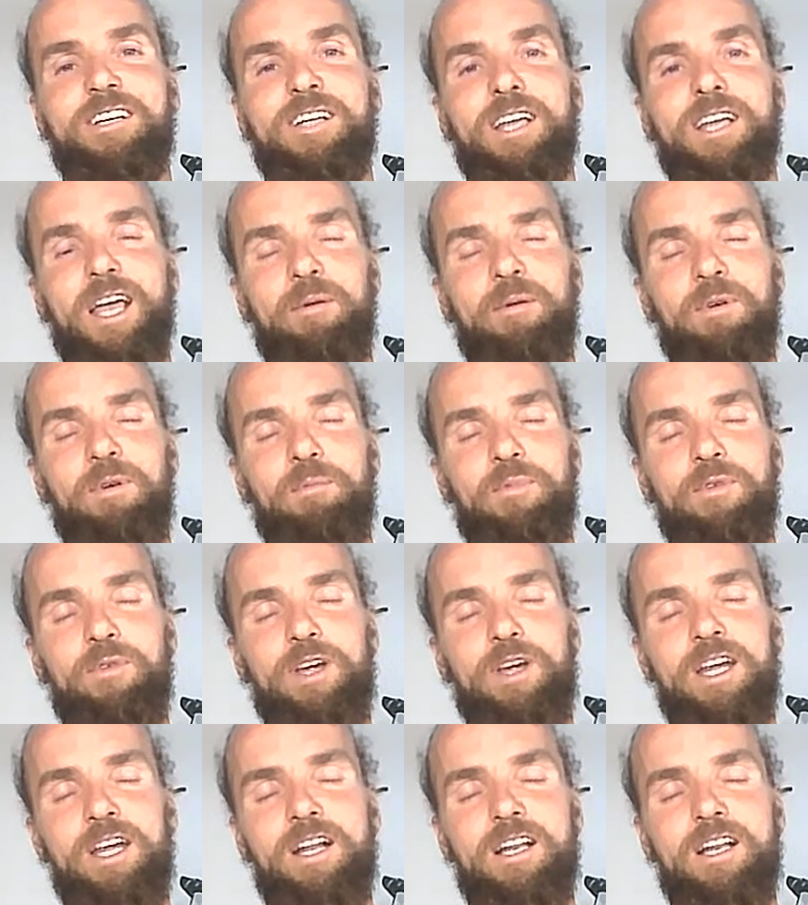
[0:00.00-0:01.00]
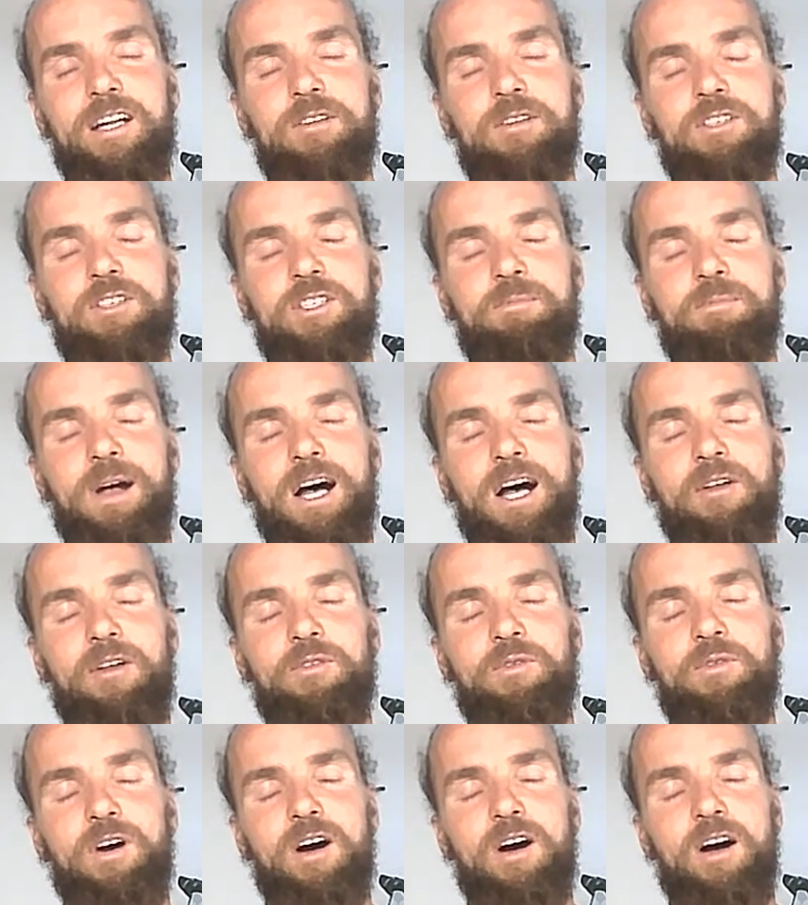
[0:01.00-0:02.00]
And we breathe a little smile to
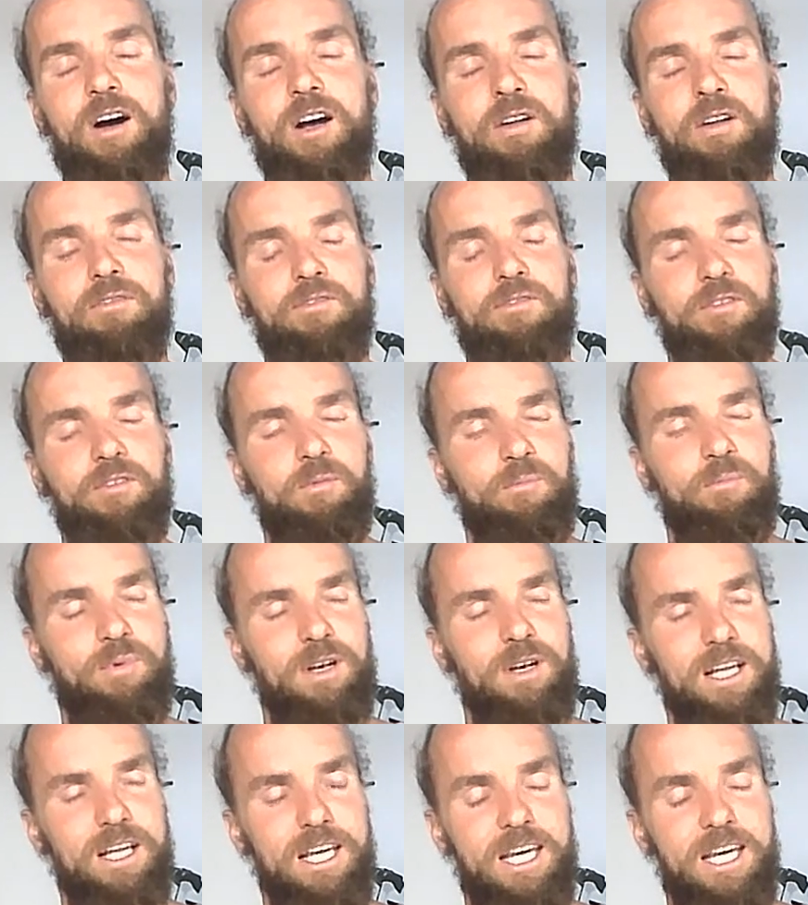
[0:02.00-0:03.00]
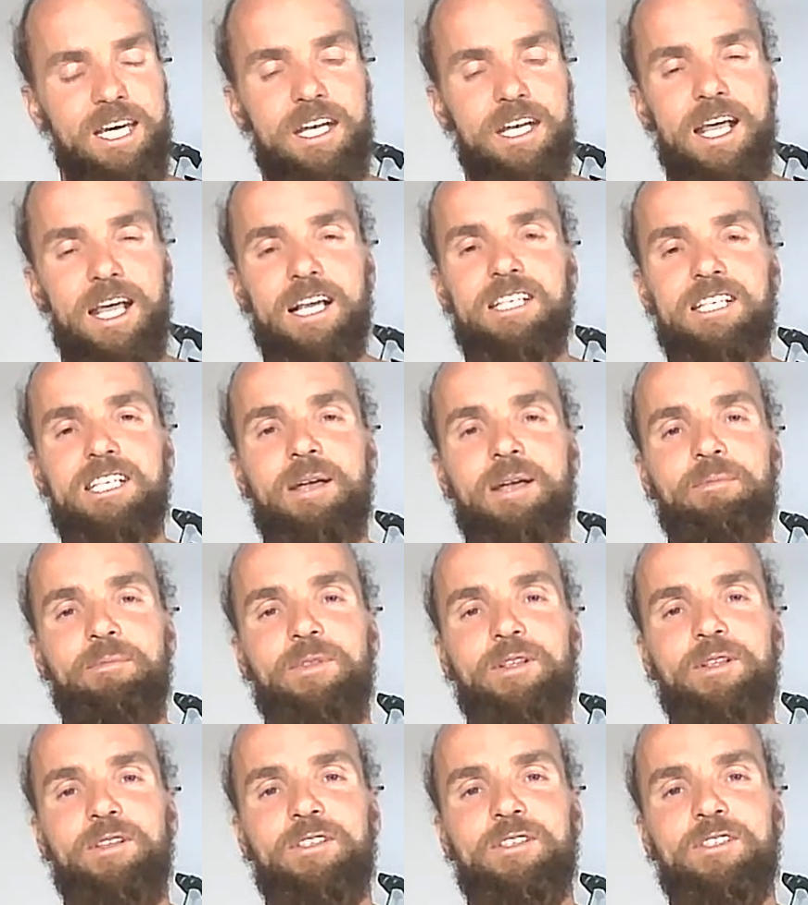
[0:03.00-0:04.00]
the heart of complete
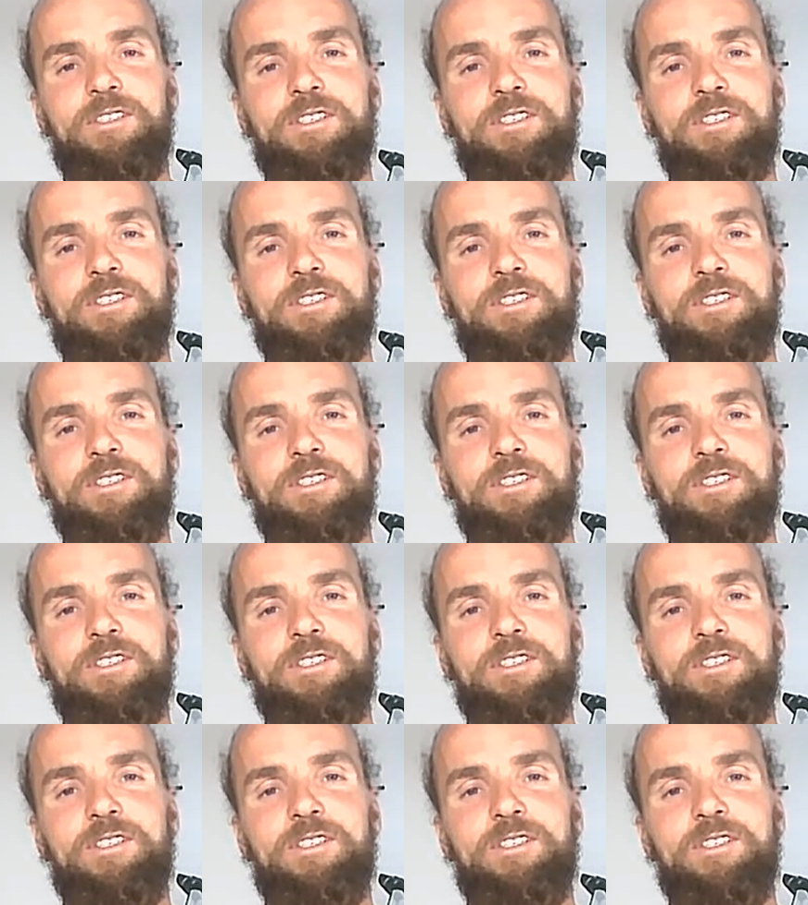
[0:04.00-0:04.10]
acceptance.